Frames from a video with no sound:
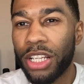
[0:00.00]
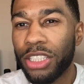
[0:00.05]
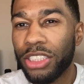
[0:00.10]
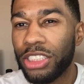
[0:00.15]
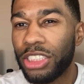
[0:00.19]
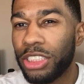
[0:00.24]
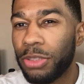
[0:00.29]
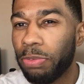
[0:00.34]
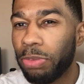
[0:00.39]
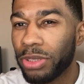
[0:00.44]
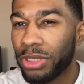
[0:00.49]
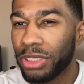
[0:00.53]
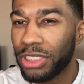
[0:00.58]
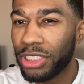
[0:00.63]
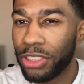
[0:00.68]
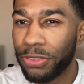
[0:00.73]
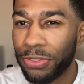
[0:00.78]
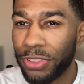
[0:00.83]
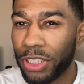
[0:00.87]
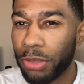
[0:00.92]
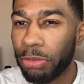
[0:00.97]

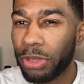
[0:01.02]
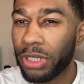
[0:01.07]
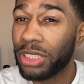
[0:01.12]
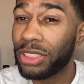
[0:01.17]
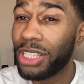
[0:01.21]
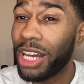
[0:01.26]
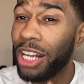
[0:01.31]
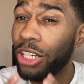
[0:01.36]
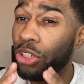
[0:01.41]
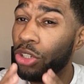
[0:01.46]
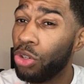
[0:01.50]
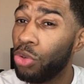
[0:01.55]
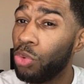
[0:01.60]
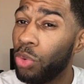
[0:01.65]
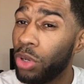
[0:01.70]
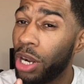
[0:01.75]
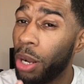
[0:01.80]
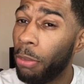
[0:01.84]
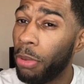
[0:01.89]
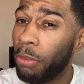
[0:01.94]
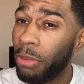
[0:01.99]
specific because I know
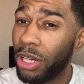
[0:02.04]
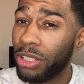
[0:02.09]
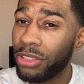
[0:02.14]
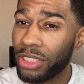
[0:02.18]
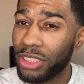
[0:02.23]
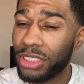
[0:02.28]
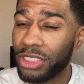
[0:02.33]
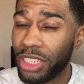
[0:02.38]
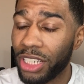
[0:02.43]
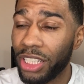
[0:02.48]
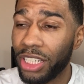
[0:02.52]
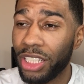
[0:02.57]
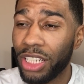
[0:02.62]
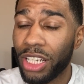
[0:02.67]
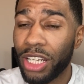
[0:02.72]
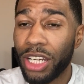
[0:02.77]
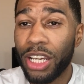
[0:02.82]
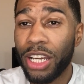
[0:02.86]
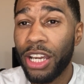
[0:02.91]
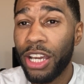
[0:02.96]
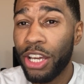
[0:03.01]
what I'm about to say
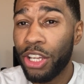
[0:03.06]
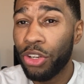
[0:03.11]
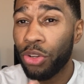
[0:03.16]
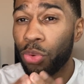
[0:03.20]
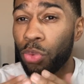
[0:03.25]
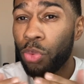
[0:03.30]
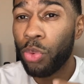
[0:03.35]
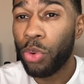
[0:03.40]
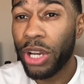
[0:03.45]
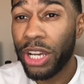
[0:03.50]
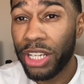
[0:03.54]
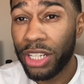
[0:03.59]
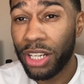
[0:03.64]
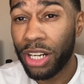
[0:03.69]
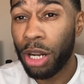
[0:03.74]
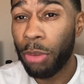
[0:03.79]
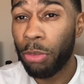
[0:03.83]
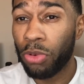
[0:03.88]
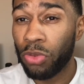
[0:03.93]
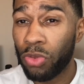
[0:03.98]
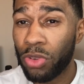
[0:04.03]
and the way that
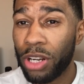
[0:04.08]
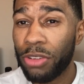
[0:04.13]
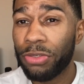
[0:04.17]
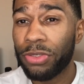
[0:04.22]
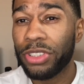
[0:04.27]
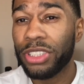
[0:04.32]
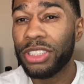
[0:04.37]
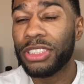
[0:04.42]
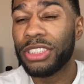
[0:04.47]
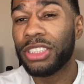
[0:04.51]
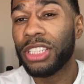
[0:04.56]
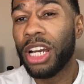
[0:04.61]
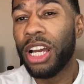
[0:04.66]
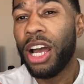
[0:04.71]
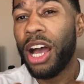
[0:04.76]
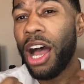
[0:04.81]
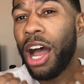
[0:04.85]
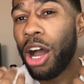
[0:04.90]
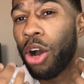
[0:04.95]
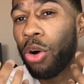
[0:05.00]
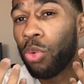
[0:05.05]
I'm gonna reference
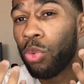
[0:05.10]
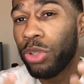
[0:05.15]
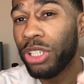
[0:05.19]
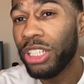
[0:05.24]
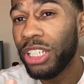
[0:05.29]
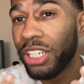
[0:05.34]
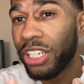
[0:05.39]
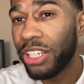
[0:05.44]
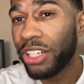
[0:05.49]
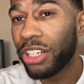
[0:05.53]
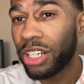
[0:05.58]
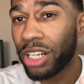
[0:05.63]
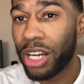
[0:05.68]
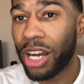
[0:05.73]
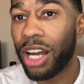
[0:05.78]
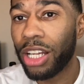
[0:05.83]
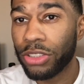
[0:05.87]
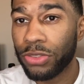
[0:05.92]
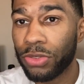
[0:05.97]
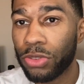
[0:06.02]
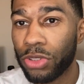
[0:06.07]
how we hear
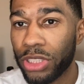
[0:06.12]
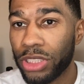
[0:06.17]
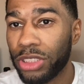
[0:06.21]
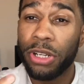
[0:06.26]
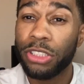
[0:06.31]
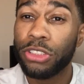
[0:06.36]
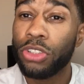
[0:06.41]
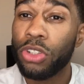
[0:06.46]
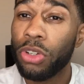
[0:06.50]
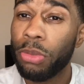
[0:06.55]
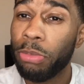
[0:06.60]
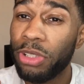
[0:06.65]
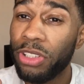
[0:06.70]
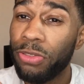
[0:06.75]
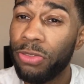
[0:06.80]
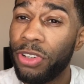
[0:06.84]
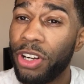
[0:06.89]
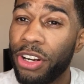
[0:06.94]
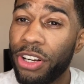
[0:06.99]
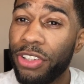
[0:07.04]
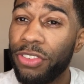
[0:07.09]
God's voice is gonna be
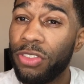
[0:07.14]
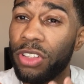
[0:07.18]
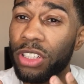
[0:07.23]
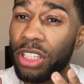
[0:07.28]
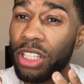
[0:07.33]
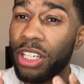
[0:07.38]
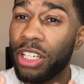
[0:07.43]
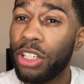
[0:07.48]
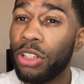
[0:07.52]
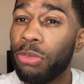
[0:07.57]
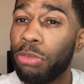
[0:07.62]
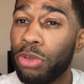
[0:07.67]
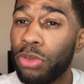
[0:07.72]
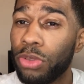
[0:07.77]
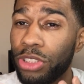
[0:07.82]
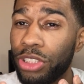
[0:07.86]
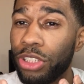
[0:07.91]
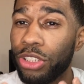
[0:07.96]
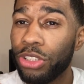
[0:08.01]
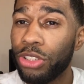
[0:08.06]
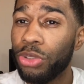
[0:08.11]
very
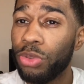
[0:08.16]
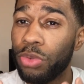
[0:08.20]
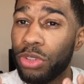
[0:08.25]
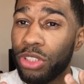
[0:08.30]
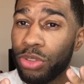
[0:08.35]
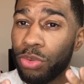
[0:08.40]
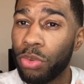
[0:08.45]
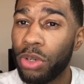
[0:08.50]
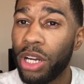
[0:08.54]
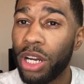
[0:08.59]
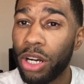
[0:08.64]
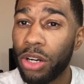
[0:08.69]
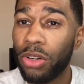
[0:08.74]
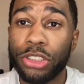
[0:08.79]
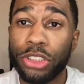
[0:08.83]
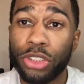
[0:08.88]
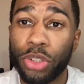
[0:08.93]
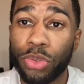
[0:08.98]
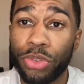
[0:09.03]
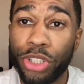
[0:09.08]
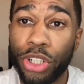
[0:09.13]
relatable to you as well.
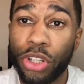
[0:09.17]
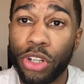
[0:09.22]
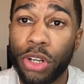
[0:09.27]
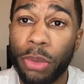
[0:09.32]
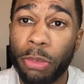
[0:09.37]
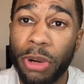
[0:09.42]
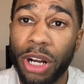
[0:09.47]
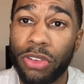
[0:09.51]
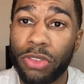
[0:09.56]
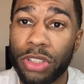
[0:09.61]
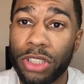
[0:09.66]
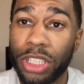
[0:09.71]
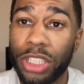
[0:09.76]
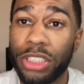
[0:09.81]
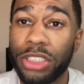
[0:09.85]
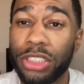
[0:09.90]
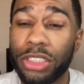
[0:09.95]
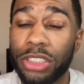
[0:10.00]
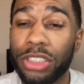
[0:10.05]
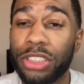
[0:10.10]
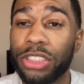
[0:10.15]
So during my
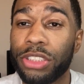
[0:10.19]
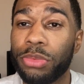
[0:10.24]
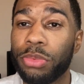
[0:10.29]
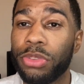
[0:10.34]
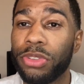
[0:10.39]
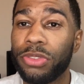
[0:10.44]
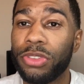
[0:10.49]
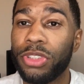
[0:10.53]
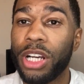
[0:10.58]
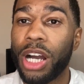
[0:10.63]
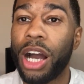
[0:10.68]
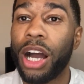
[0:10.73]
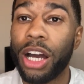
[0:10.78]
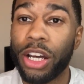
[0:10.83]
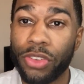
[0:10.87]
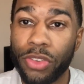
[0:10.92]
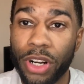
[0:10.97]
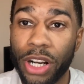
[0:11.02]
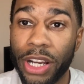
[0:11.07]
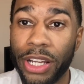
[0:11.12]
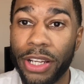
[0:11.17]
relationship with
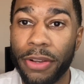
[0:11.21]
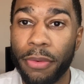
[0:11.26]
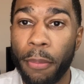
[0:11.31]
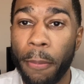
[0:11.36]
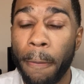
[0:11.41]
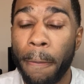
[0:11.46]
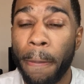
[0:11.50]
God, right,